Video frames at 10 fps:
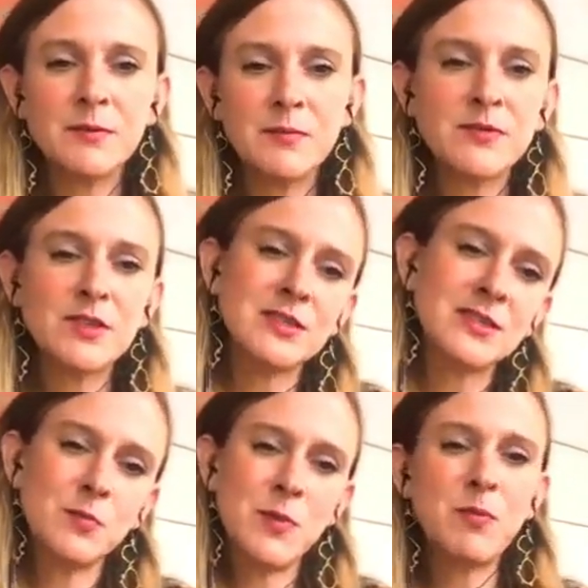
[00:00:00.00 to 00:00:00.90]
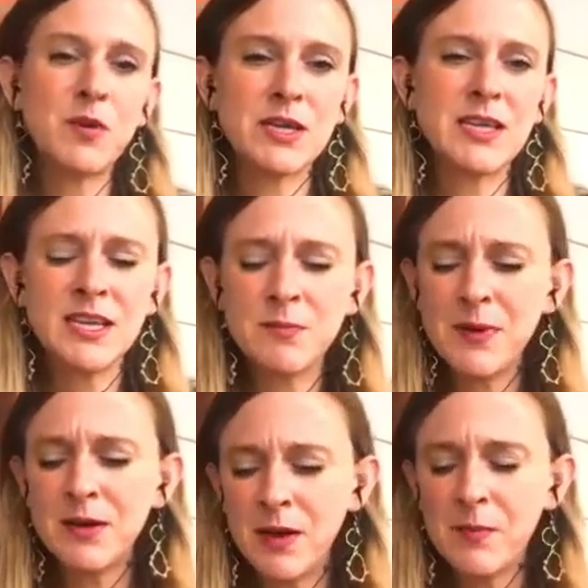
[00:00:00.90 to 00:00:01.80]
just so people can get a
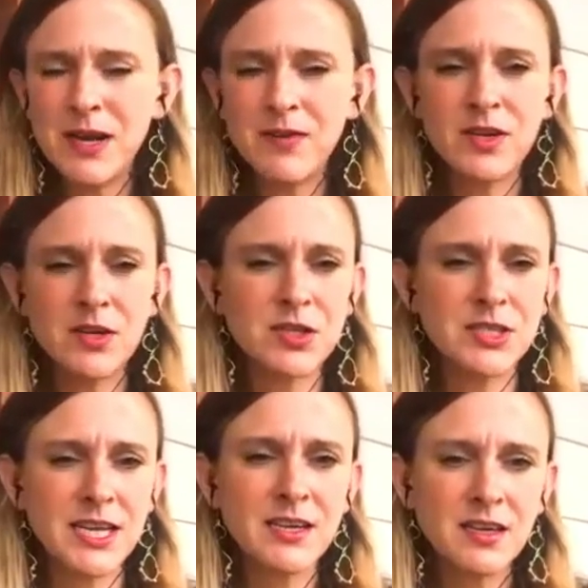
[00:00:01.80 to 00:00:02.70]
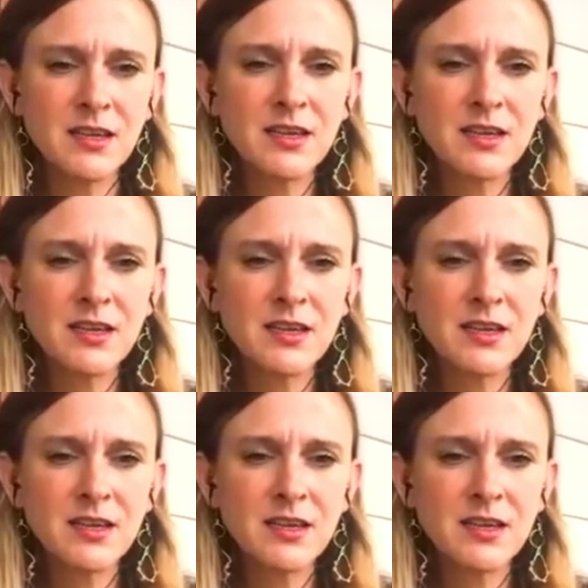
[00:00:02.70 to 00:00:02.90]
bit of an understanding.